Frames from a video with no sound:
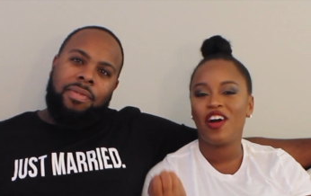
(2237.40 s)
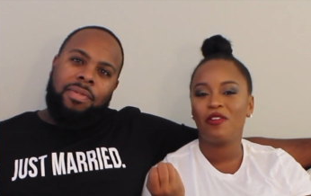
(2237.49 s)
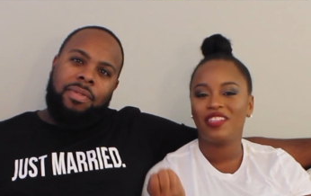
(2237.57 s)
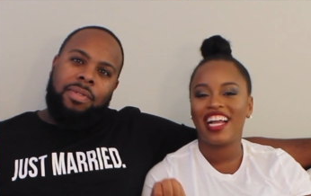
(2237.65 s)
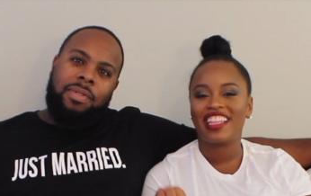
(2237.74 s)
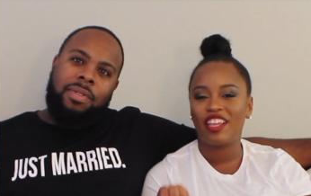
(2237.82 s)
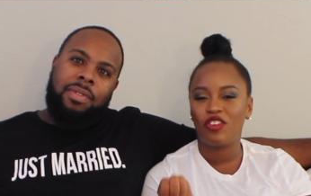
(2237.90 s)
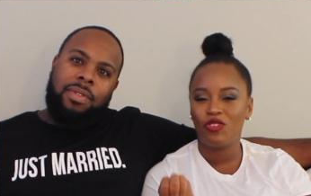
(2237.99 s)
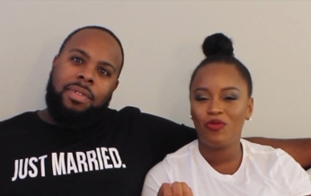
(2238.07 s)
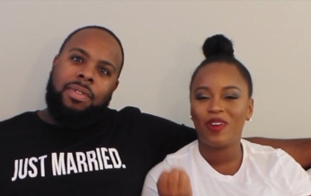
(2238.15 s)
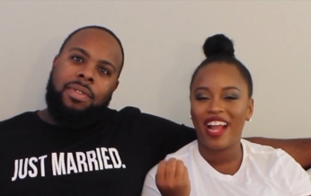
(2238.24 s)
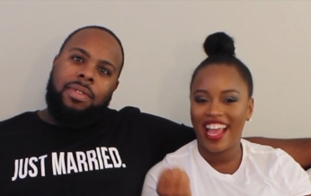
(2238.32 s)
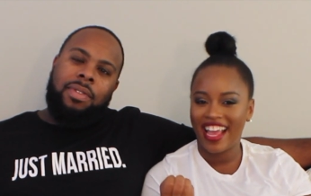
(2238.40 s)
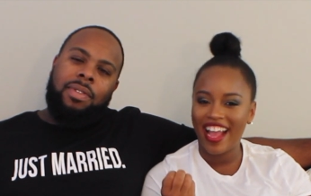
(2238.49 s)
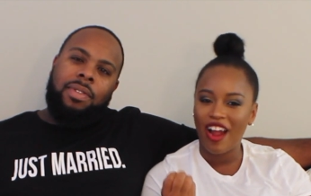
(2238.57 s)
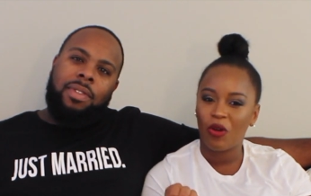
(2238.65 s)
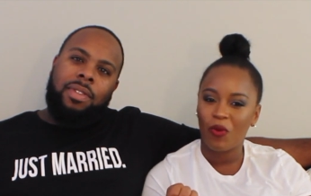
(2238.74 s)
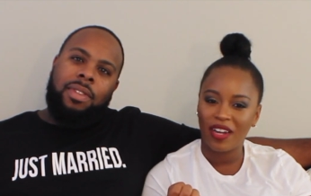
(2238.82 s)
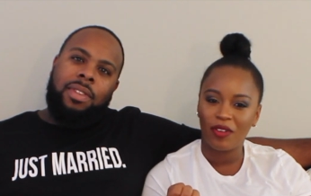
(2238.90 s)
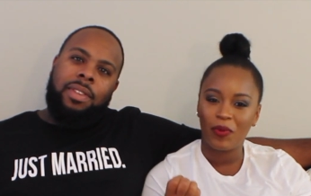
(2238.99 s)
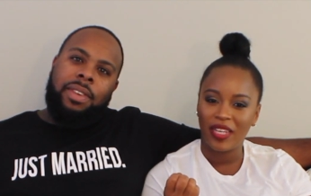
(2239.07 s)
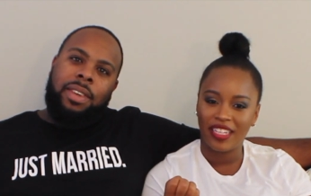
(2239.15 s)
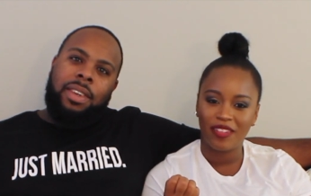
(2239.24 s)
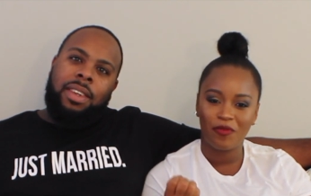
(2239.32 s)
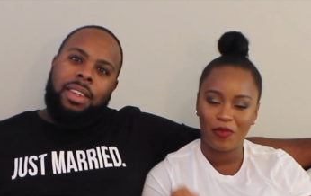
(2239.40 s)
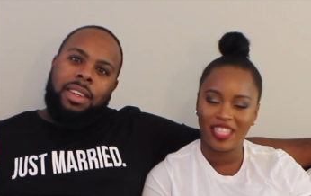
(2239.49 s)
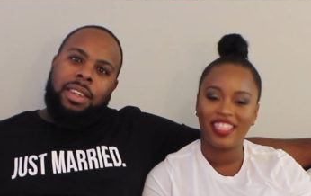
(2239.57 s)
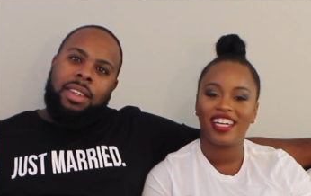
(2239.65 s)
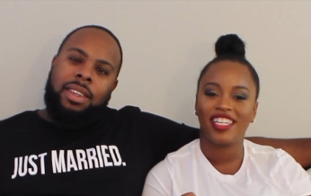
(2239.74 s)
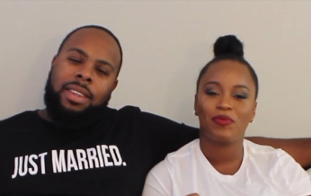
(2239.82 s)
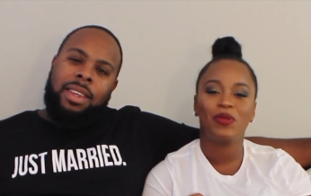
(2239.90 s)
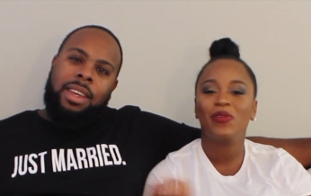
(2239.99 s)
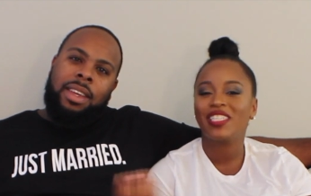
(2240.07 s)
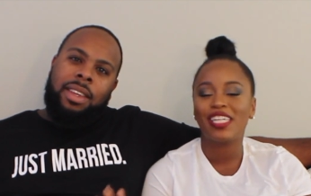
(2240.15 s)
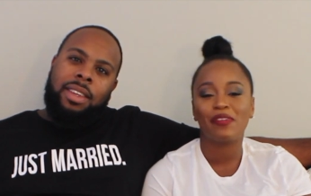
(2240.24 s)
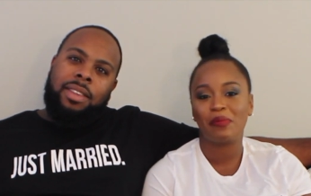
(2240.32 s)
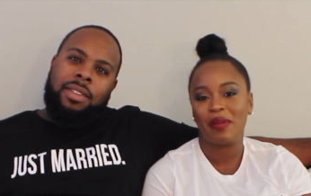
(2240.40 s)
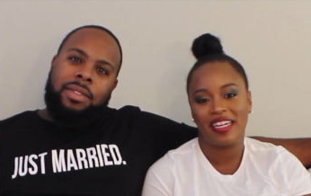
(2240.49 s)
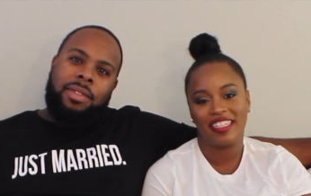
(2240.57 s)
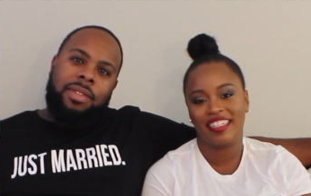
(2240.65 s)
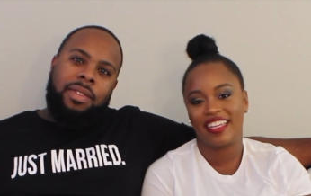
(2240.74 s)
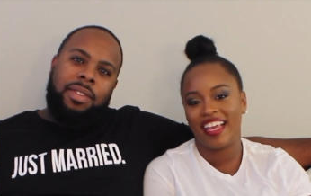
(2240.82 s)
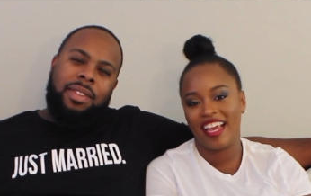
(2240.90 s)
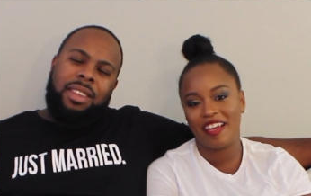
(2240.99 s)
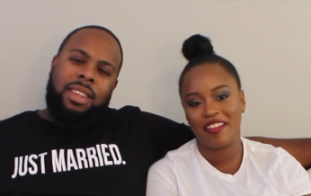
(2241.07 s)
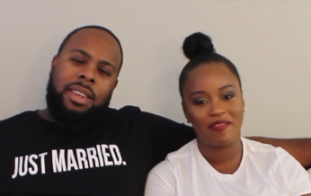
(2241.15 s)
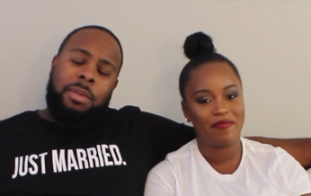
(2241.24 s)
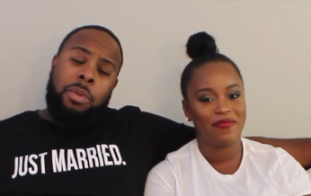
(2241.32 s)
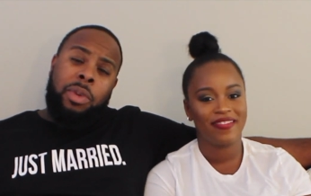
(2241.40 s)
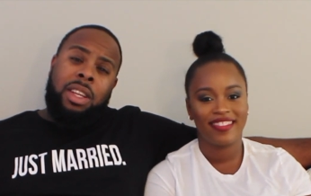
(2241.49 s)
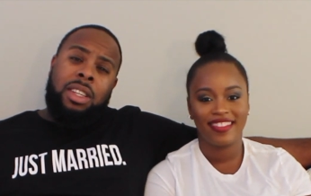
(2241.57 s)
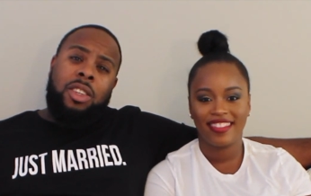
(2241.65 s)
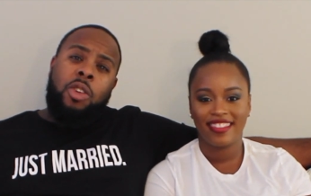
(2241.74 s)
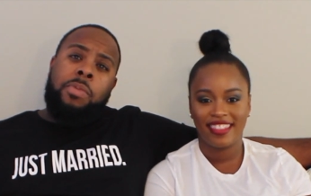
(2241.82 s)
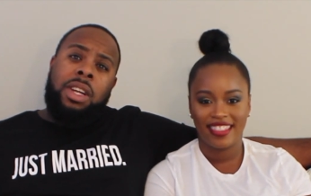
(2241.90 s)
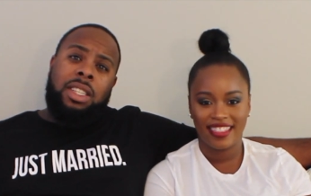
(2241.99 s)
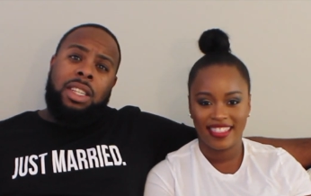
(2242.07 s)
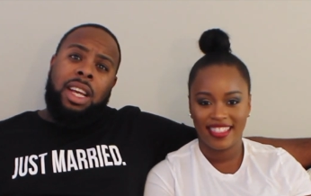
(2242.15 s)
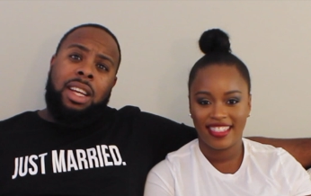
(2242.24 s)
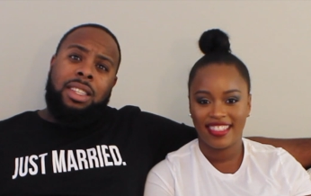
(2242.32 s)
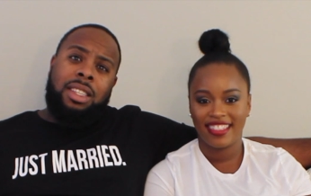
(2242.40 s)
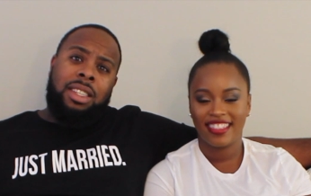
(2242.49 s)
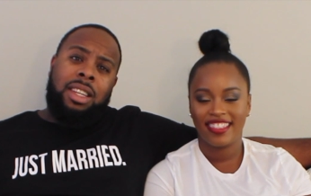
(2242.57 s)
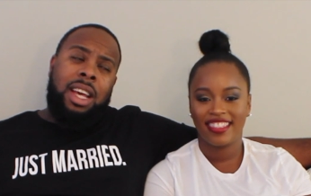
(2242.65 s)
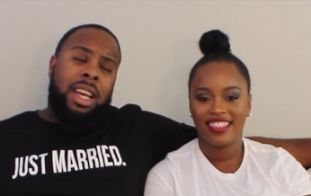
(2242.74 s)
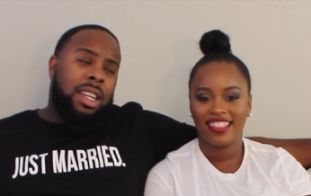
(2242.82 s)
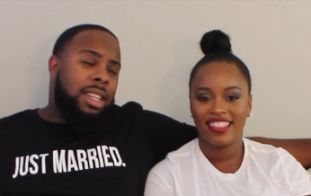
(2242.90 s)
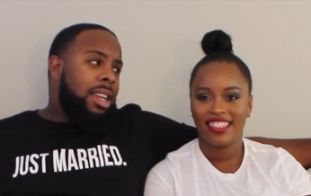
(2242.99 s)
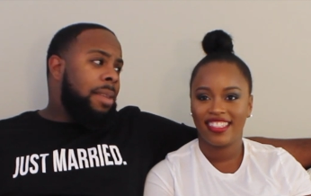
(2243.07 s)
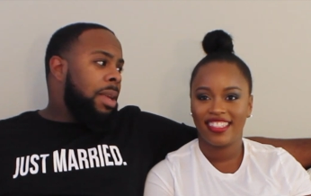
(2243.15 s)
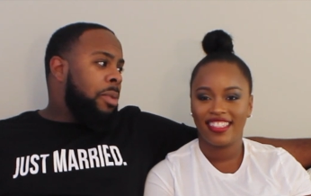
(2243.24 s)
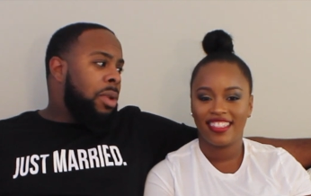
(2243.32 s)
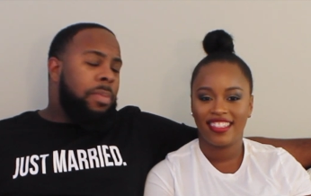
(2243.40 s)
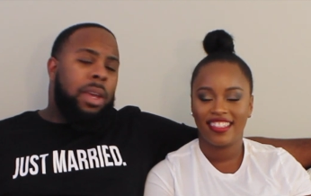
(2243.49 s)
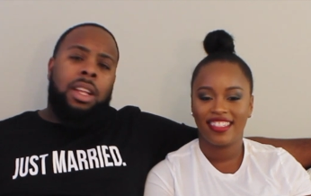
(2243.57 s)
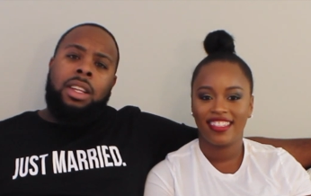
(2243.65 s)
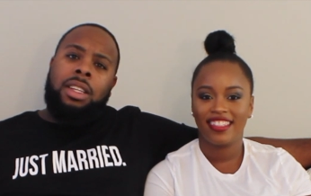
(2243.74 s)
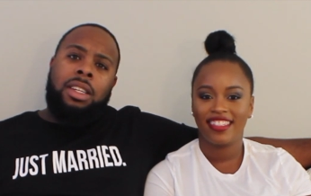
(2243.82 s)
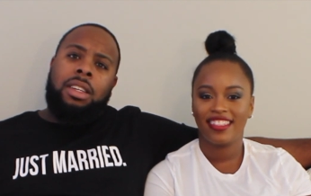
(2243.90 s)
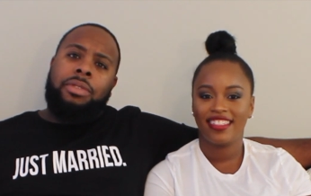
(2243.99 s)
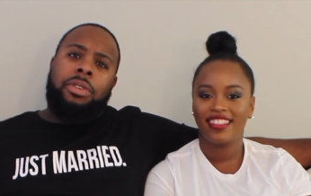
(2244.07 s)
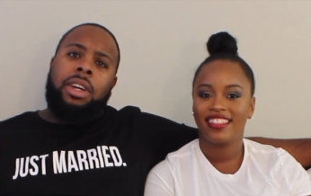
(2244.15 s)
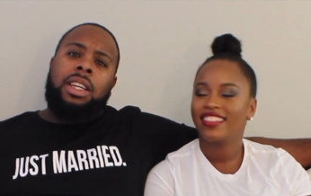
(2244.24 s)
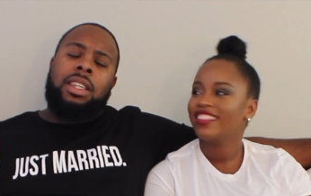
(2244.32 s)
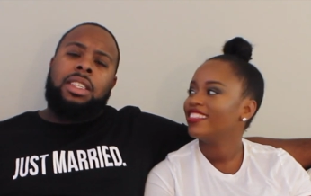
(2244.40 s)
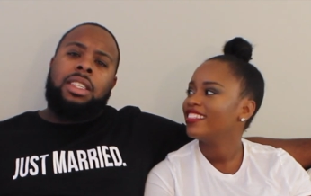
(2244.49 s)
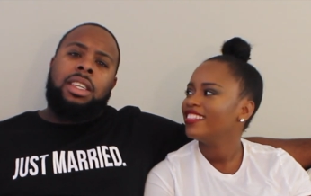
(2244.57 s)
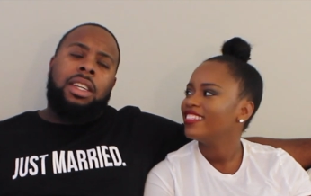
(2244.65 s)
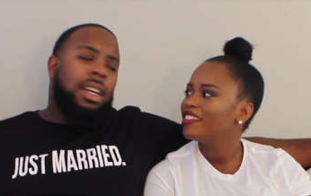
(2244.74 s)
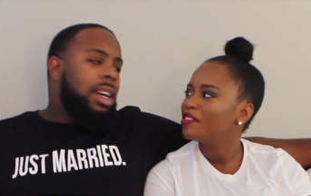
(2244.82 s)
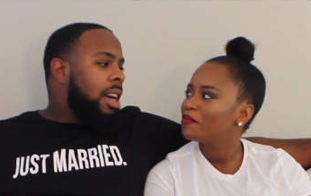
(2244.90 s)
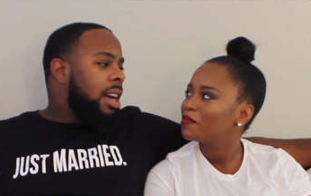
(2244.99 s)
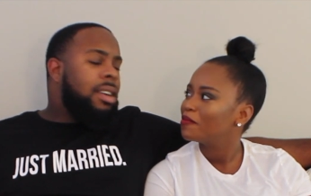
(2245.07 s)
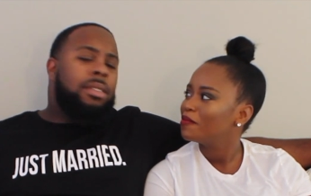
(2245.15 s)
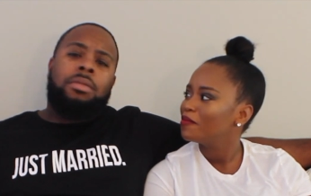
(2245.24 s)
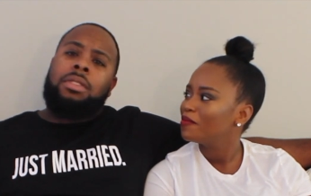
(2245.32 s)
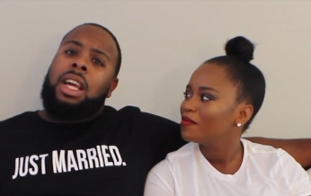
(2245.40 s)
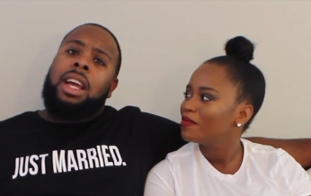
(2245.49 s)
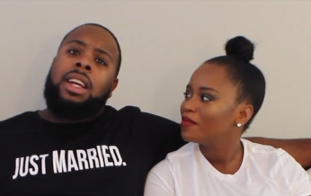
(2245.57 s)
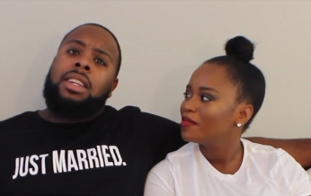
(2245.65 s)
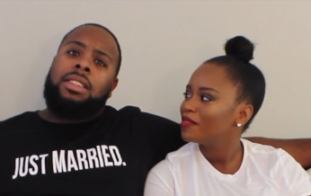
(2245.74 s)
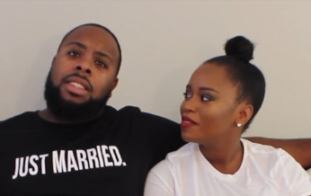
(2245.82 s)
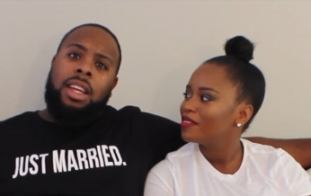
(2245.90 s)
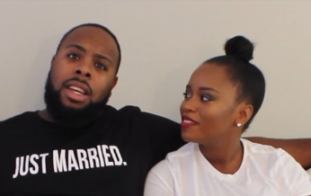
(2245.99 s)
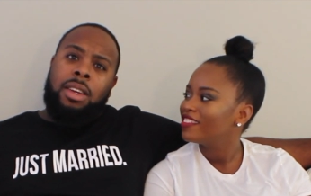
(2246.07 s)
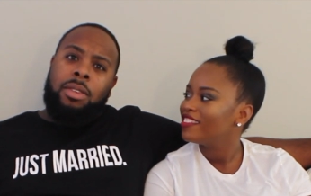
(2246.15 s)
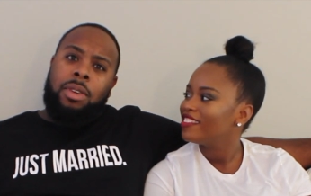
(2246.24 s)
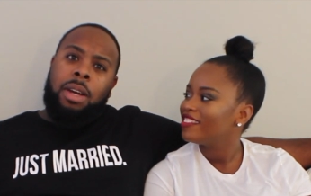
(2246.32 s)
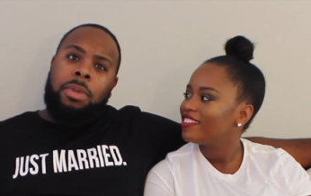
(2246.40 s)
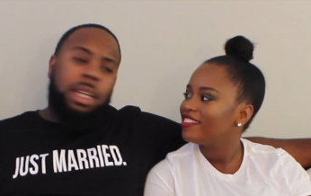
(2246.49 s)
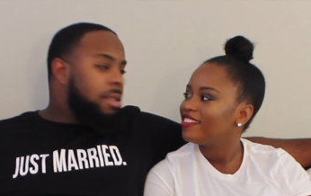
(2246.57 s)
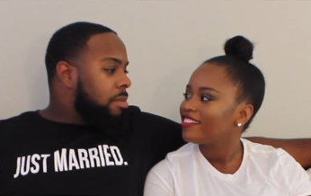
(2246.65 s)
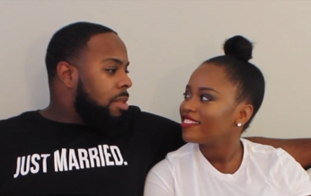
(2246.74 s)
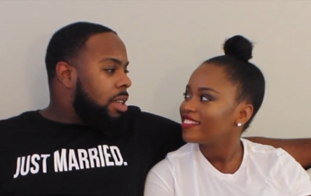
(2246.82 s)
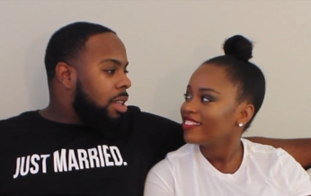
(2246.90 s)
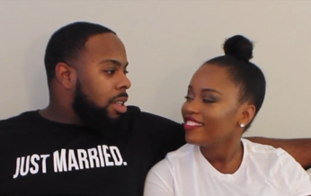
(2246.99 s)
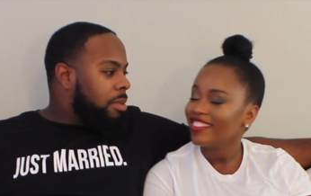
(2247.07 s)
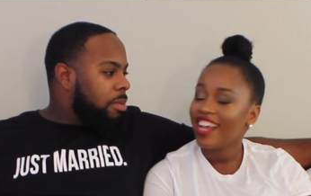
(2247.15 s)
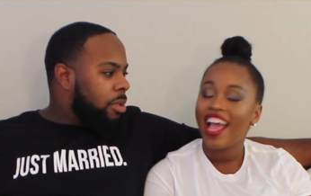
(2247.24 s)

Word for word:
Speaker 1: felt like that you were at our wedding weekend with us. We wish everybody could have came.
Speaker 2: We did so much dancing that I mean, we penned the phrase I um, don't dance now. I make money